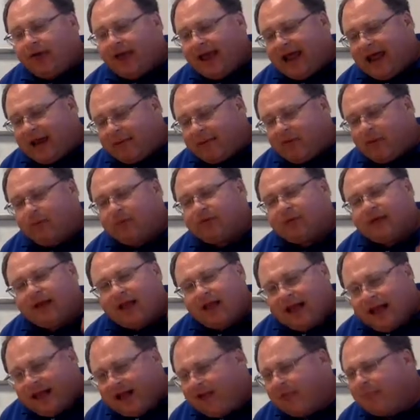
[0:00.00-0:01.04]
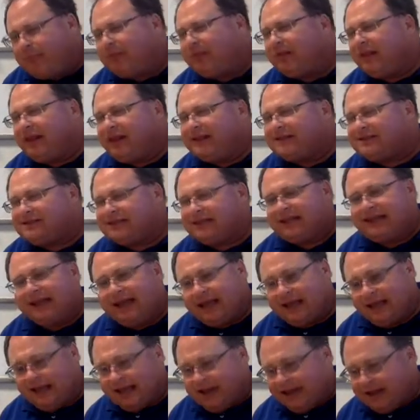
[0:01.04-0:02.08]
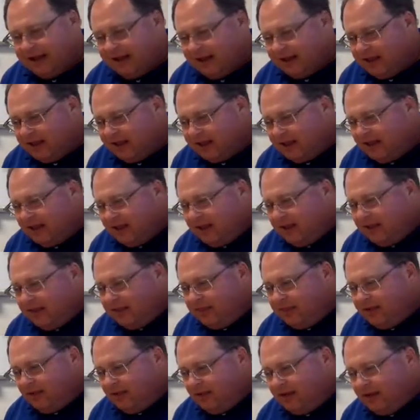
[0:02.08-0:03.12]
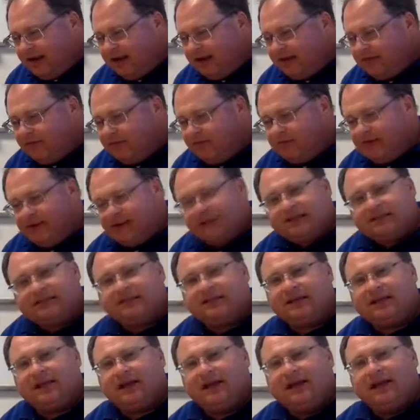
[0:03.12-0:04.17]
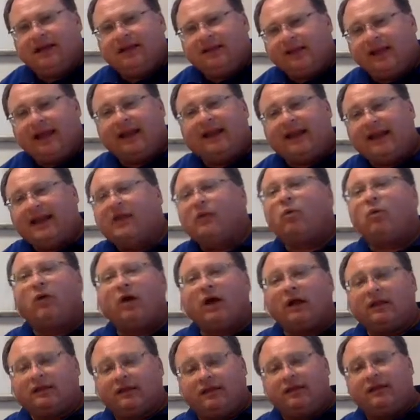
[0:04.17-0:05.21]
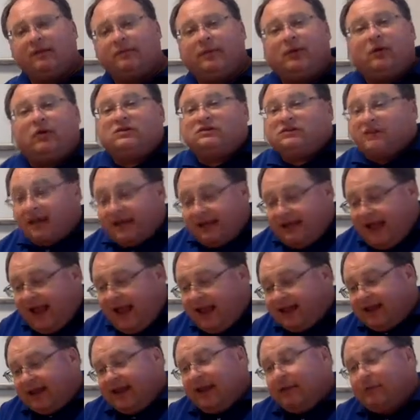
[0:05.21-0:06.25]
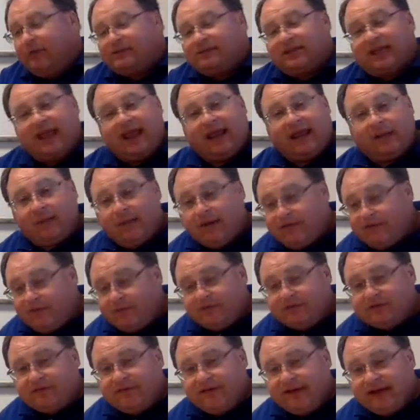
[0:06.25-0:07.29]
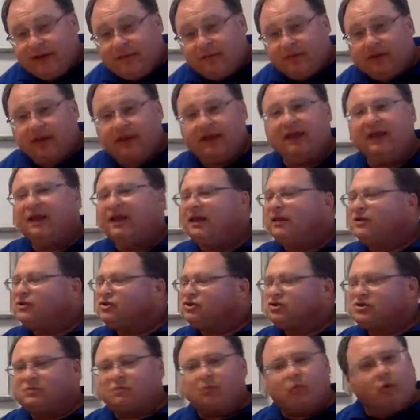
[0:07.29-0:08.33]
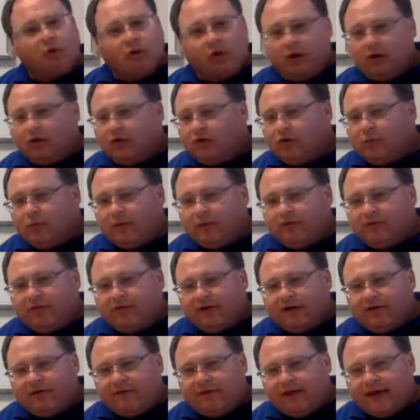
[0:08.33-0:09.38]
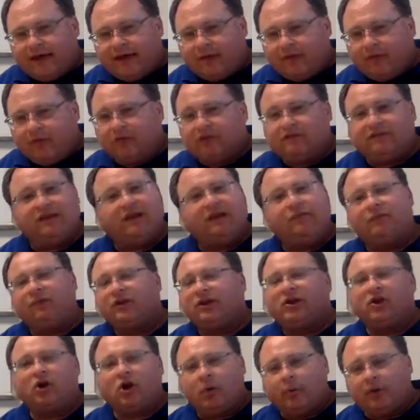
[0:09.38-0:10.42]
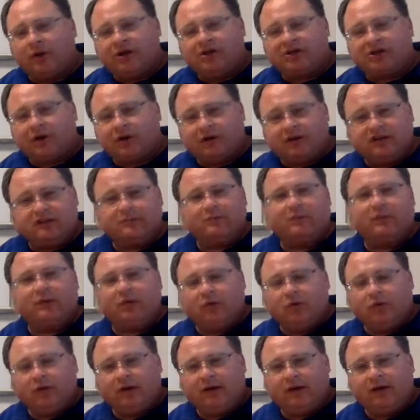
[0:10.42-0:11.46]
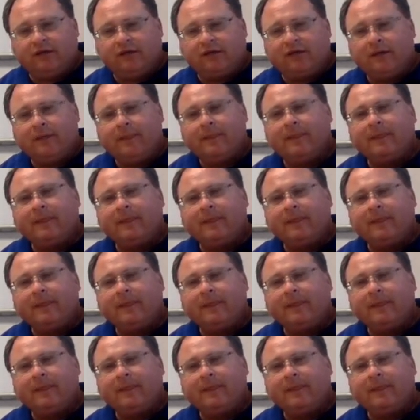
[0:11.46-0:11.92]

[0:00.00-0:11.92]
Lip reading: animal with complex thinking, they're convinced that he wanted it because, again, and he was taken away from his family, small group of animals, didn't really know each other, these belugas.